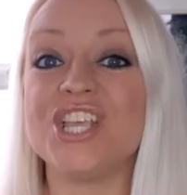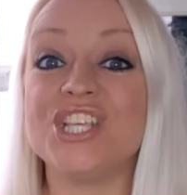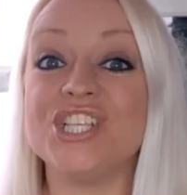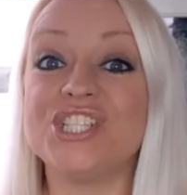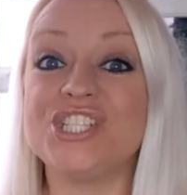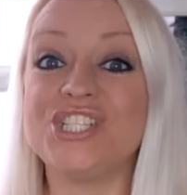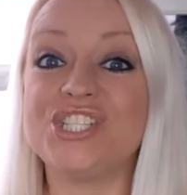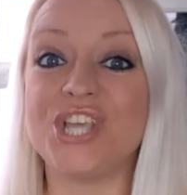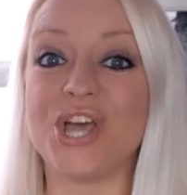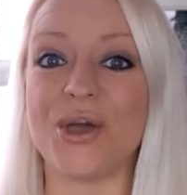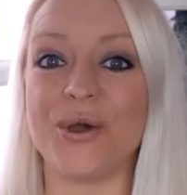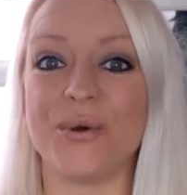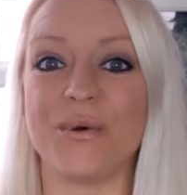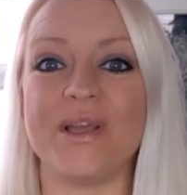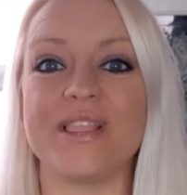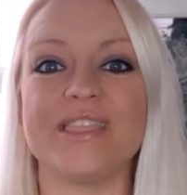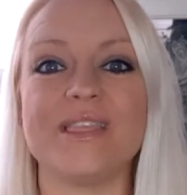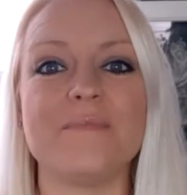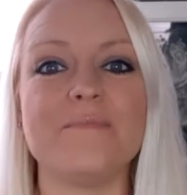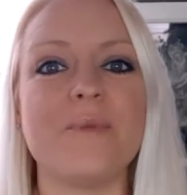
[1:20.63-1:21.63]

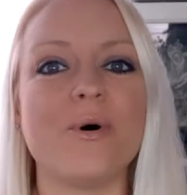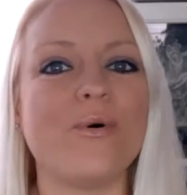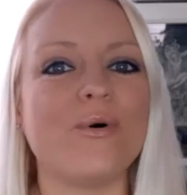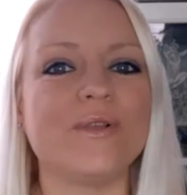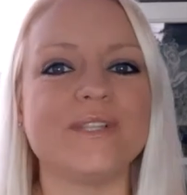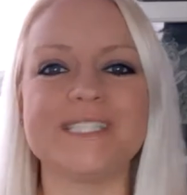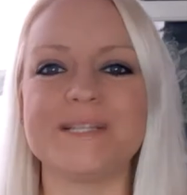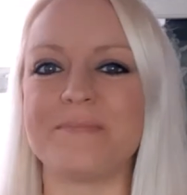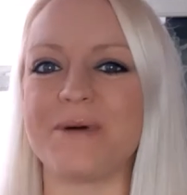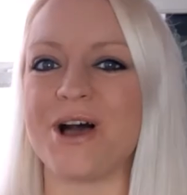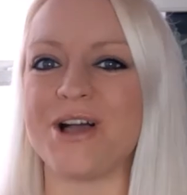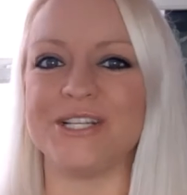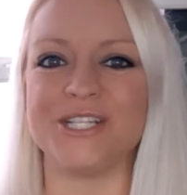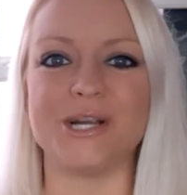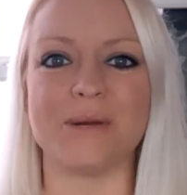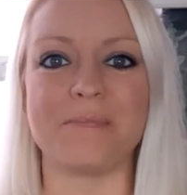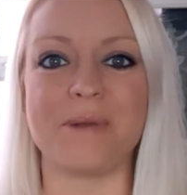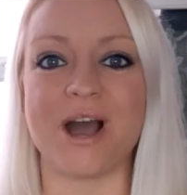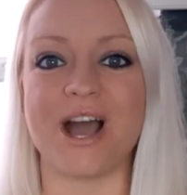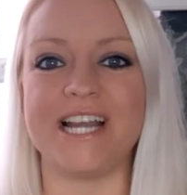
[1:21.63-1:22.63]
So the moles upon
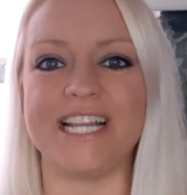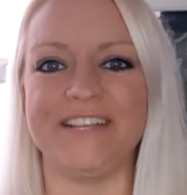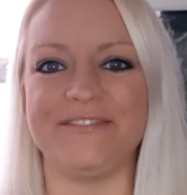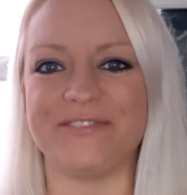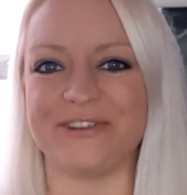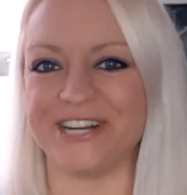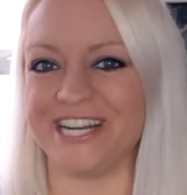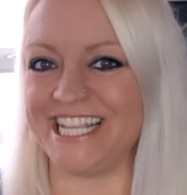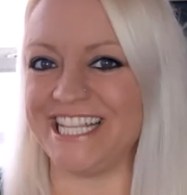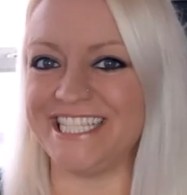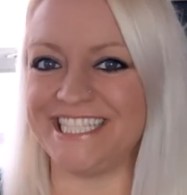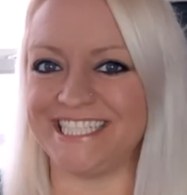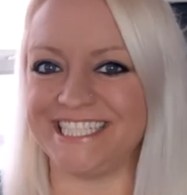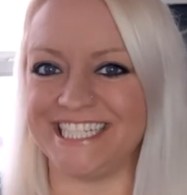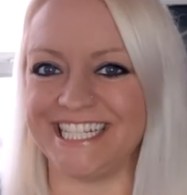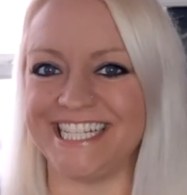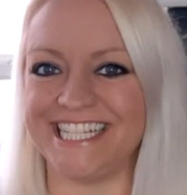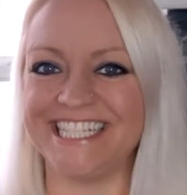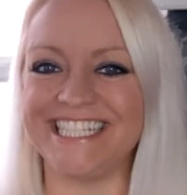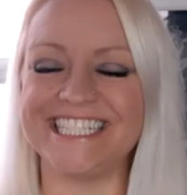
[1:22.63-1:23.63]
your body, for
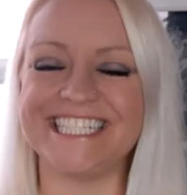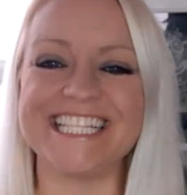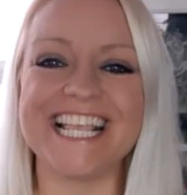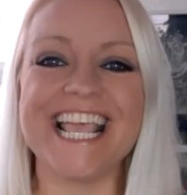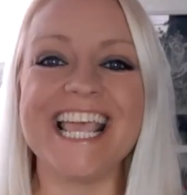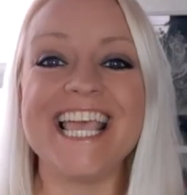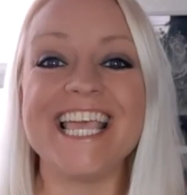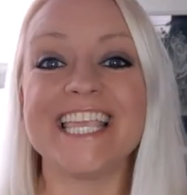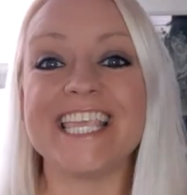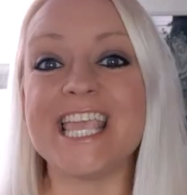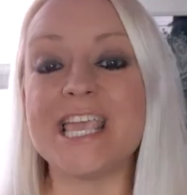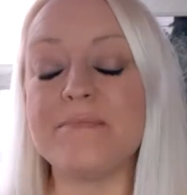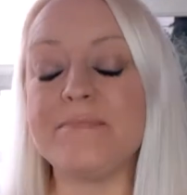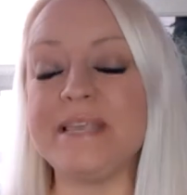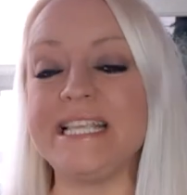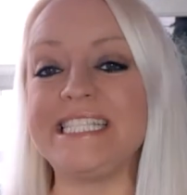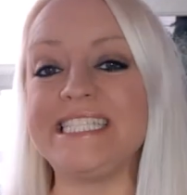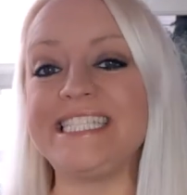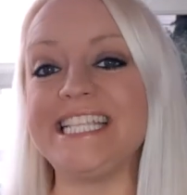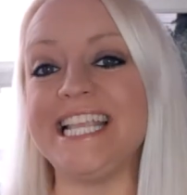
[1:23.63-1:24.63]
instance, can
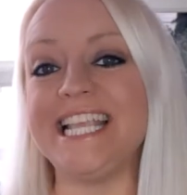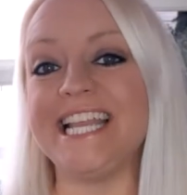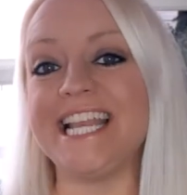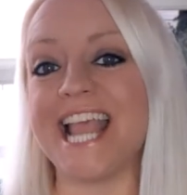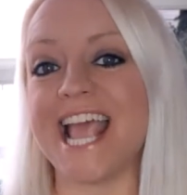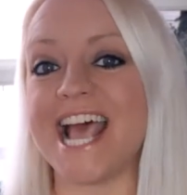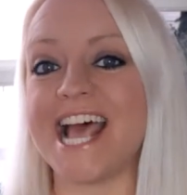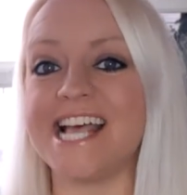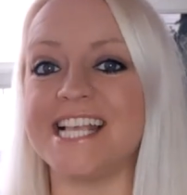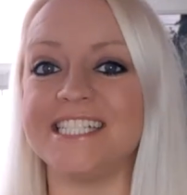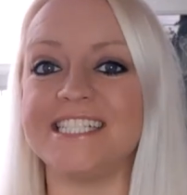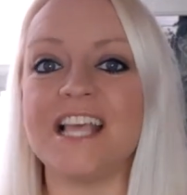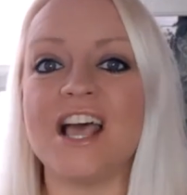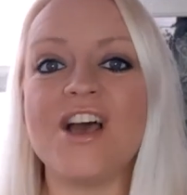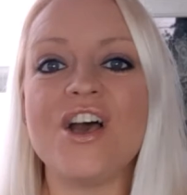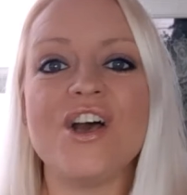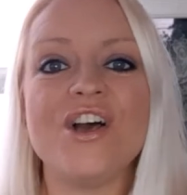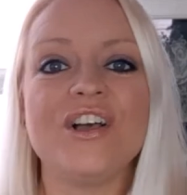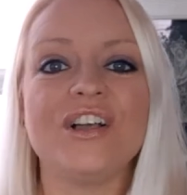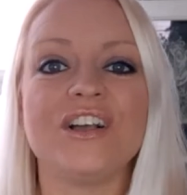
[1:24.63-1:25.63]
be seen as
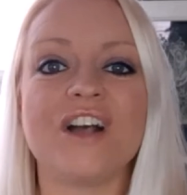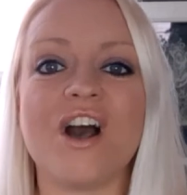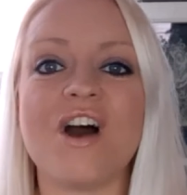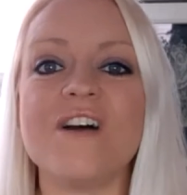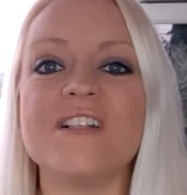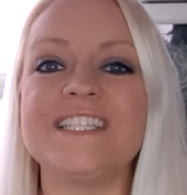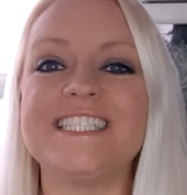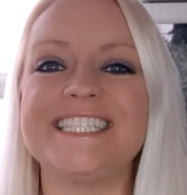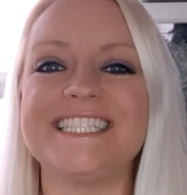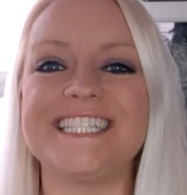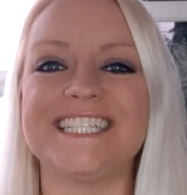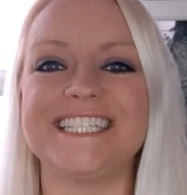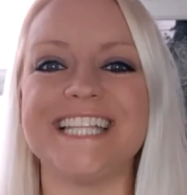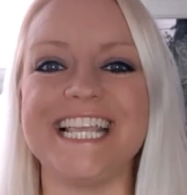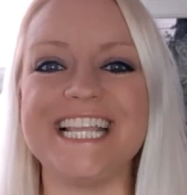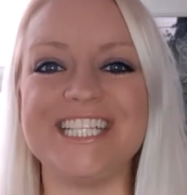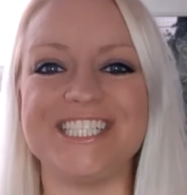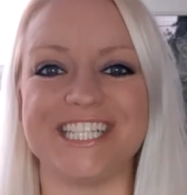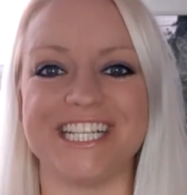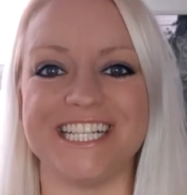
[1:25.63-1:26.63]

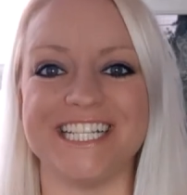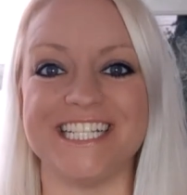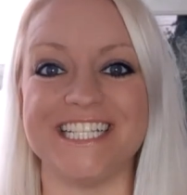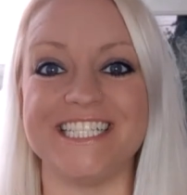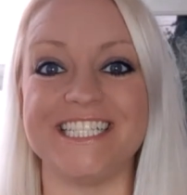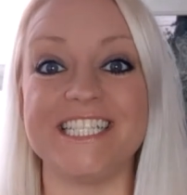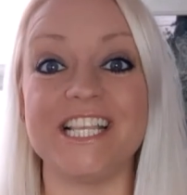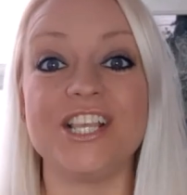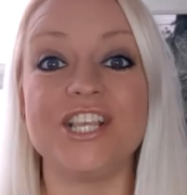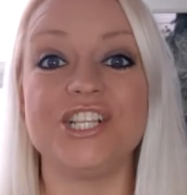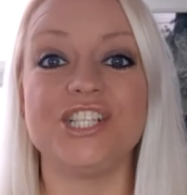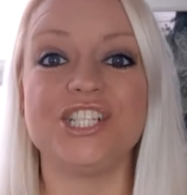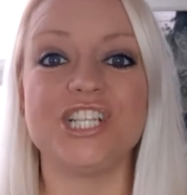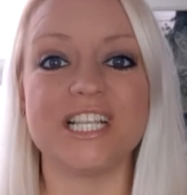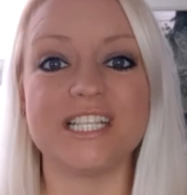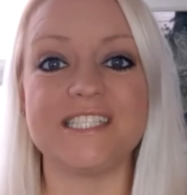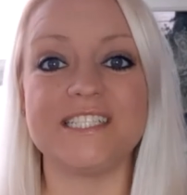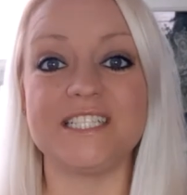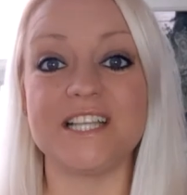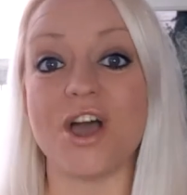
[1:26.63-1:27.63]
constellations
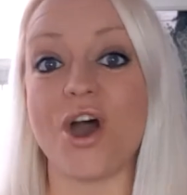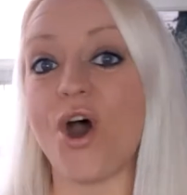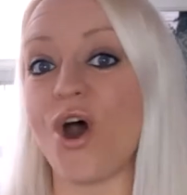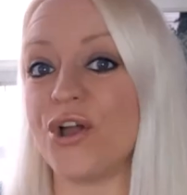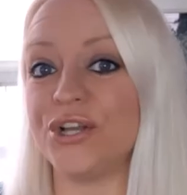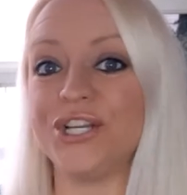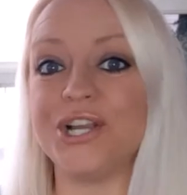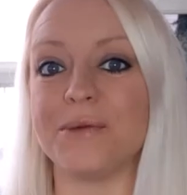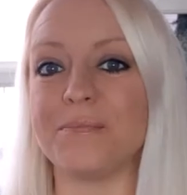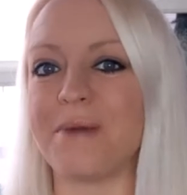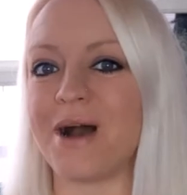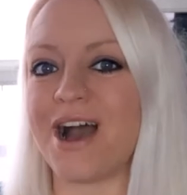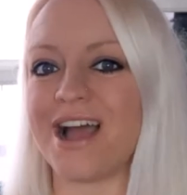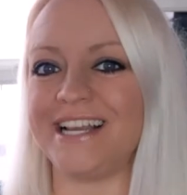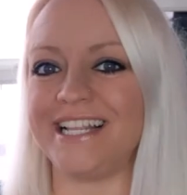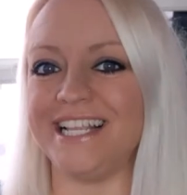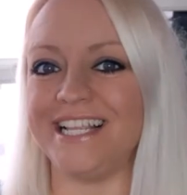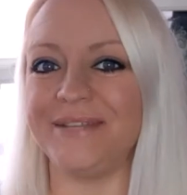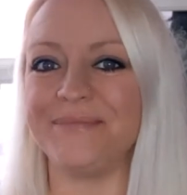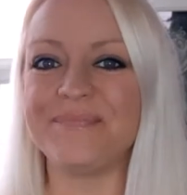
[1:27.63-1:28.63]
just on your
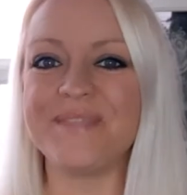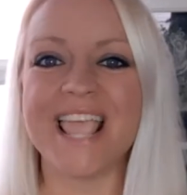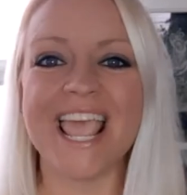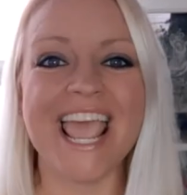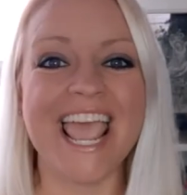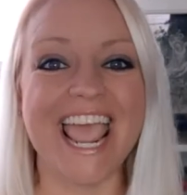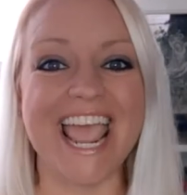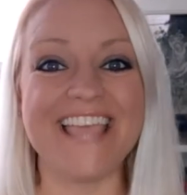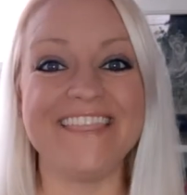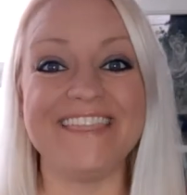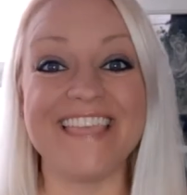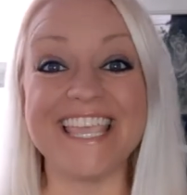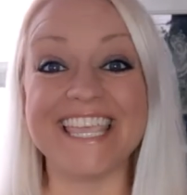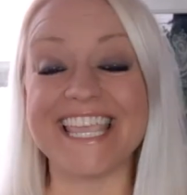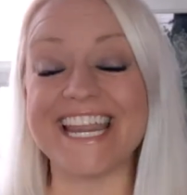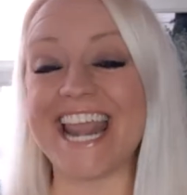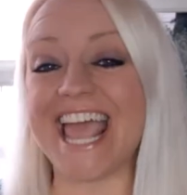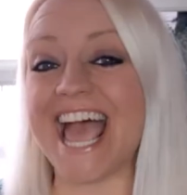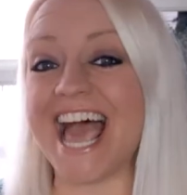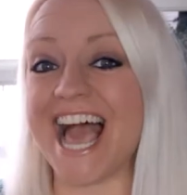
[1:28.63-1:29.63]
body, and they
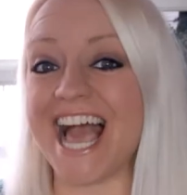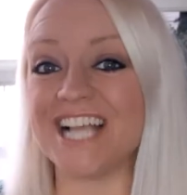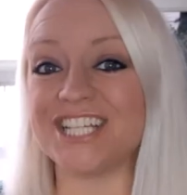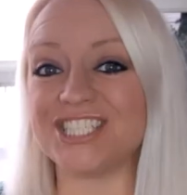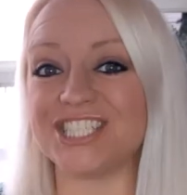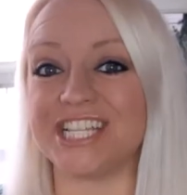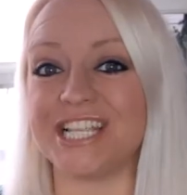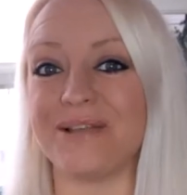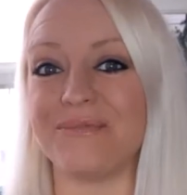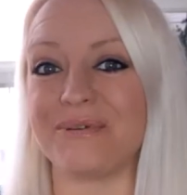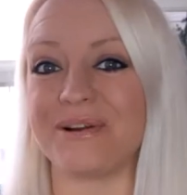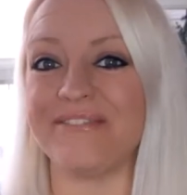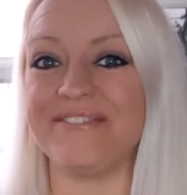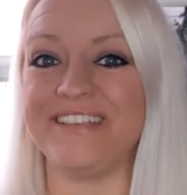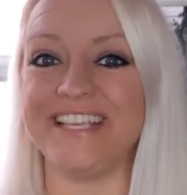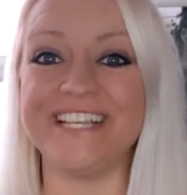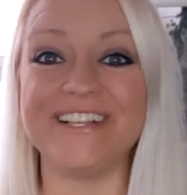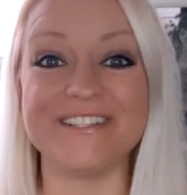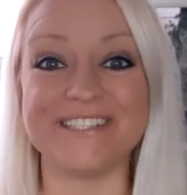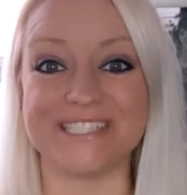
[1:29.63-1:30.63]
can actually
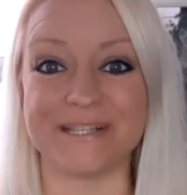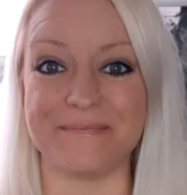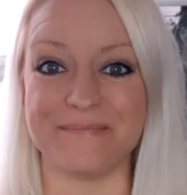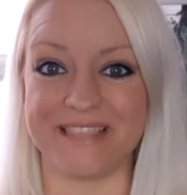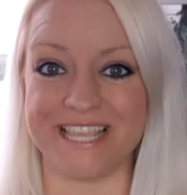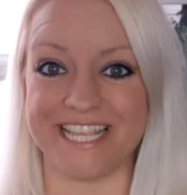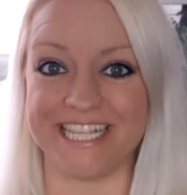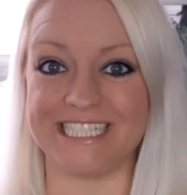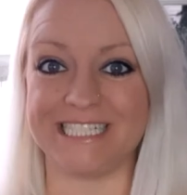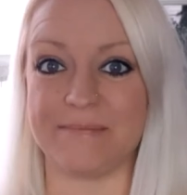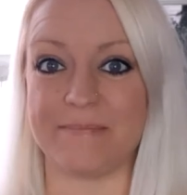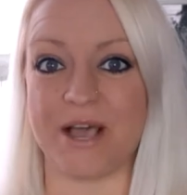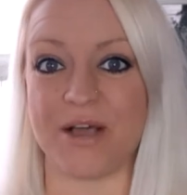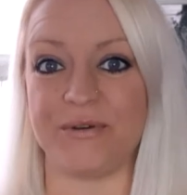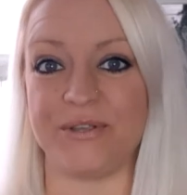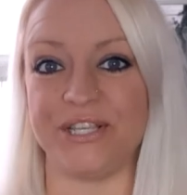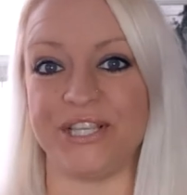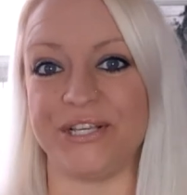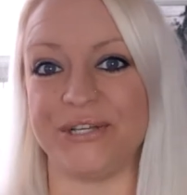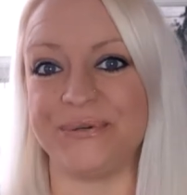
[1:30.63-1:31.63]
reveal some things
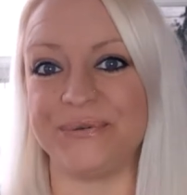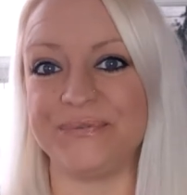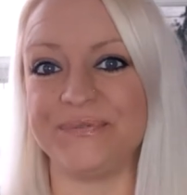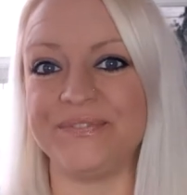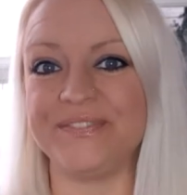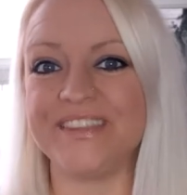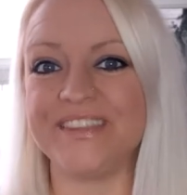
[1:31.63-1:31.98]
about you.